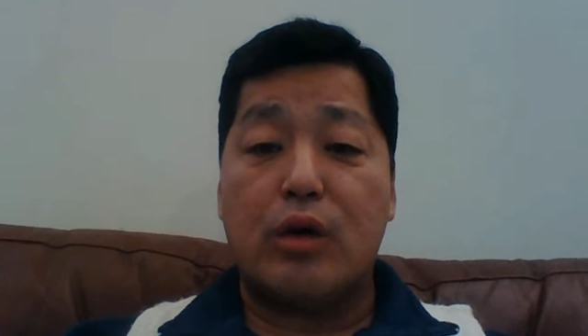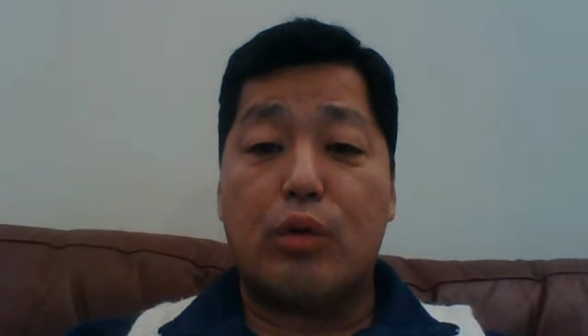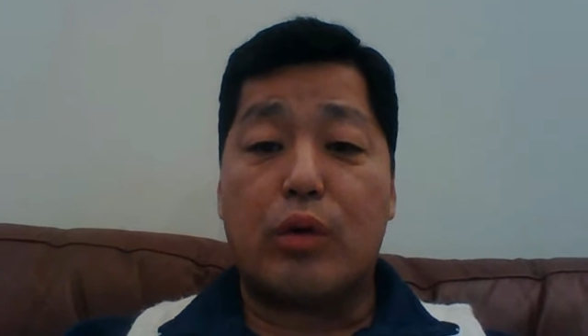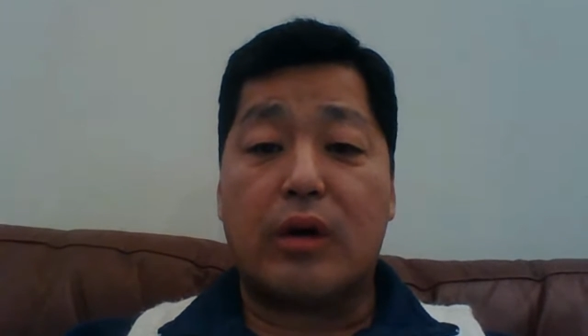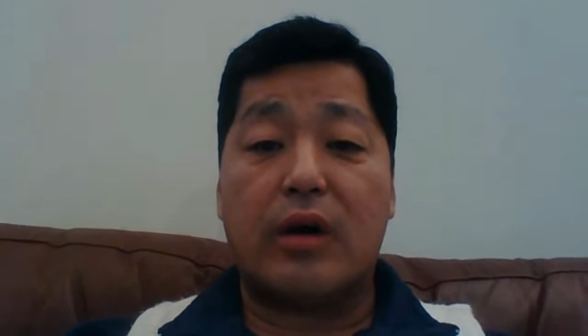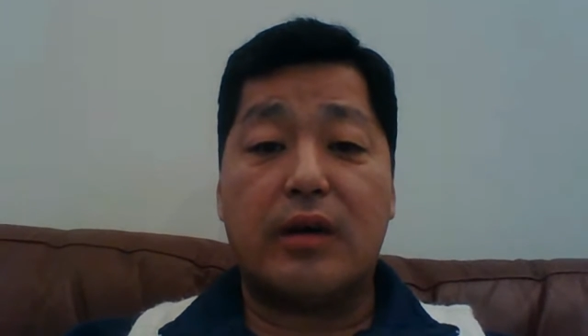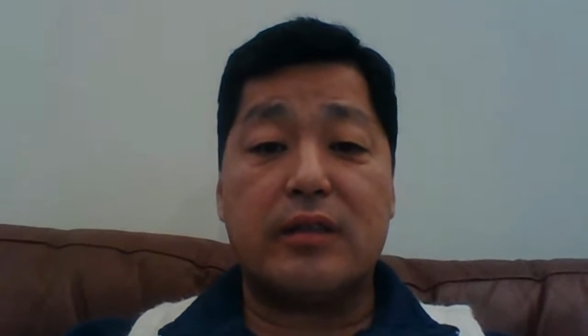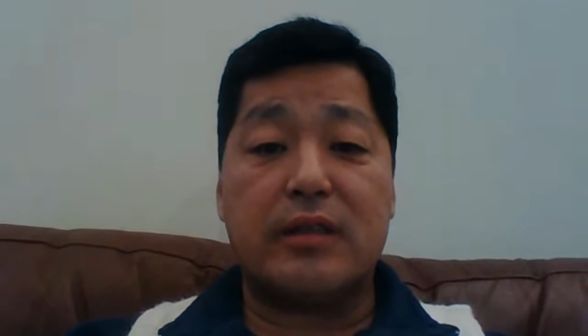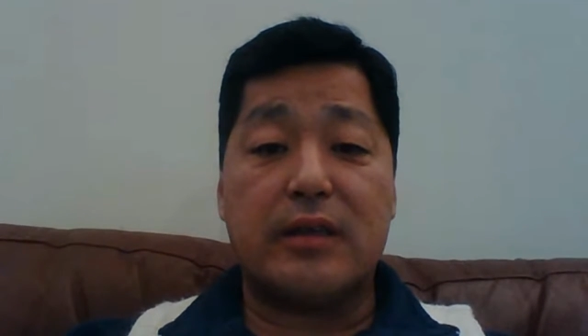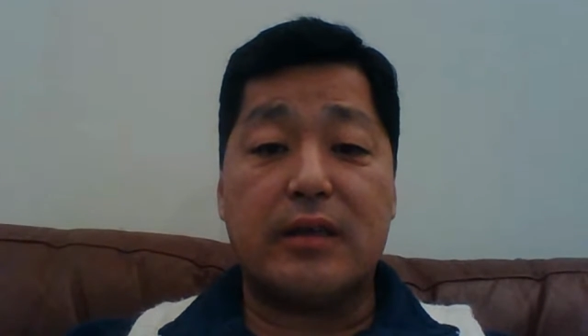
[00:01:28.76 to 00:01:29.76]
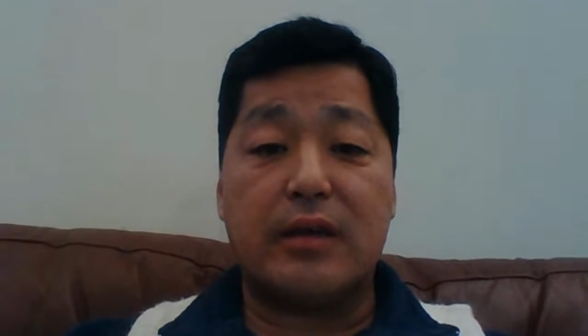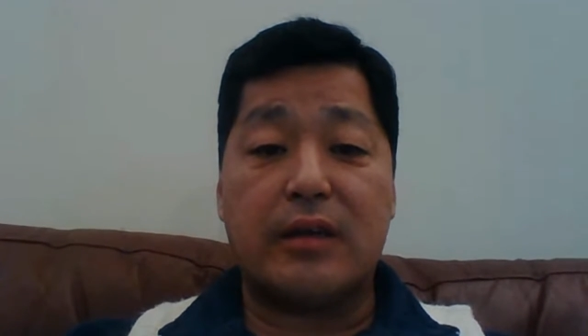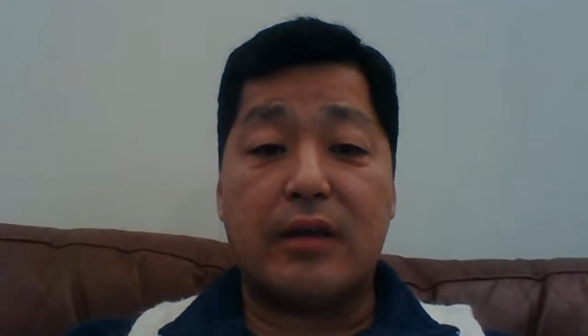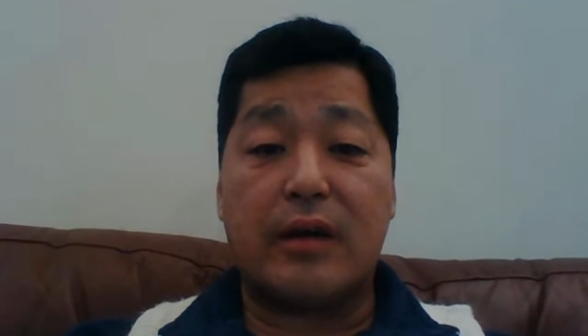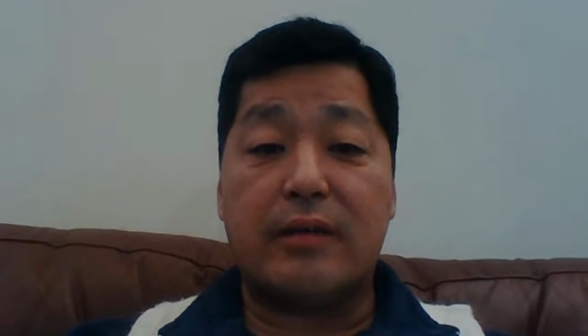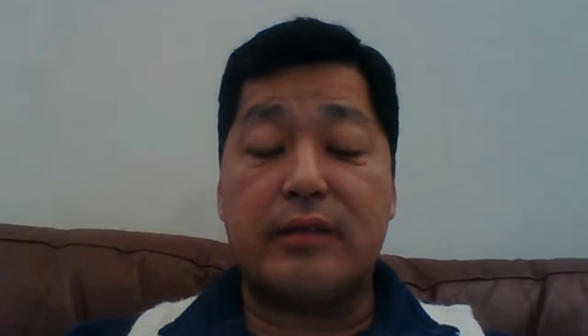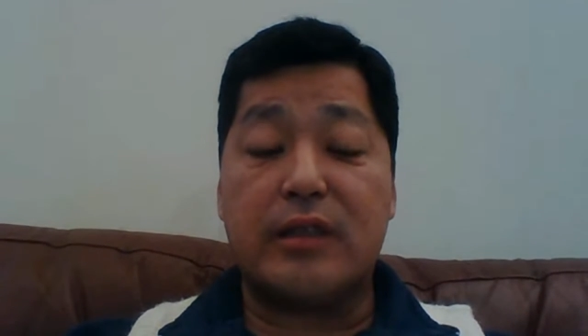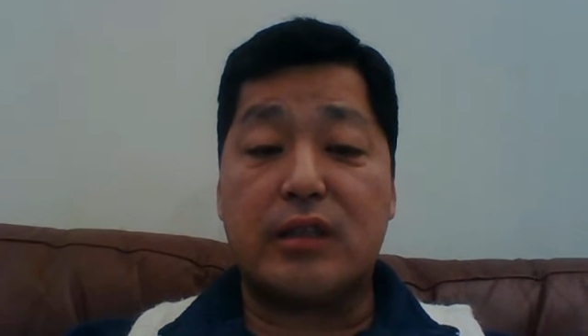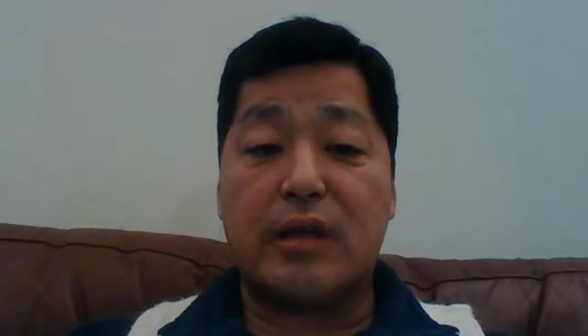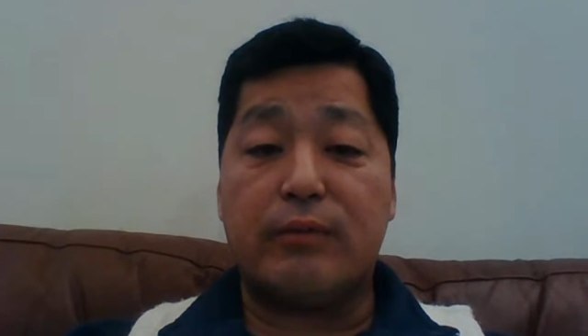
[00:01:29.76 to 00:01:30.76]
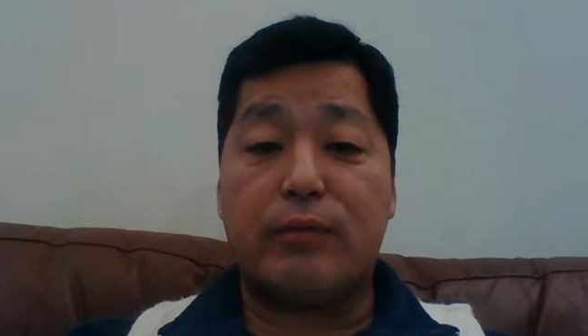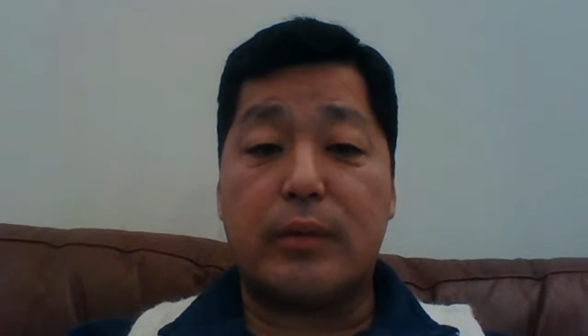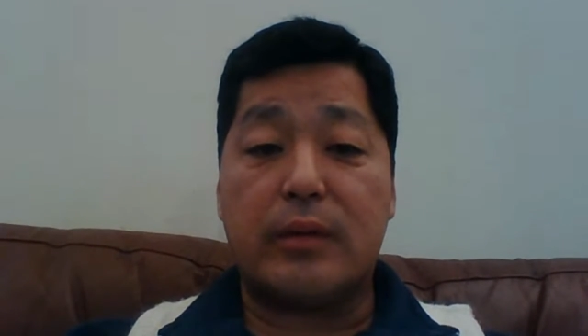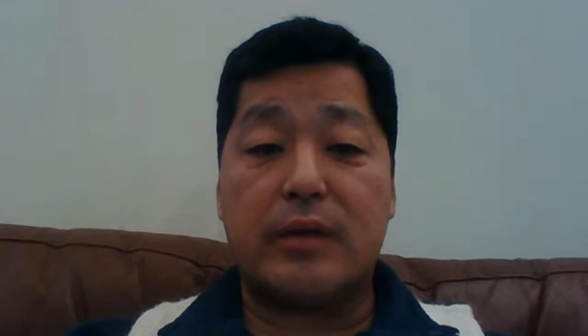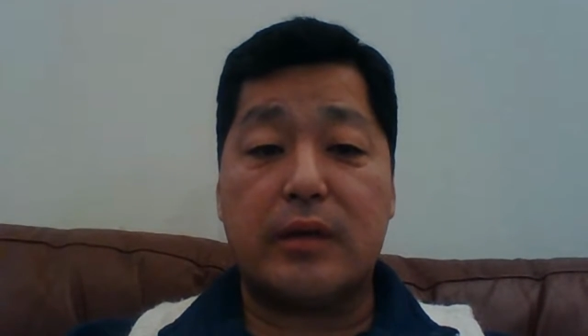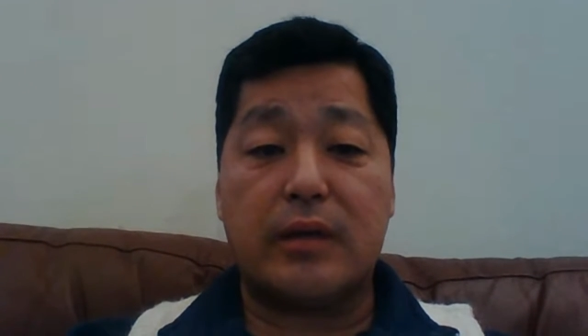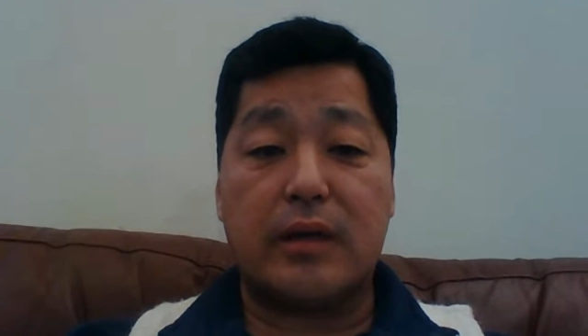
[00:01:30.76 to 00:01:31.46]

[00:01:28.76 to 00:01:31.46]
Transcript: or causing a lot of discomfort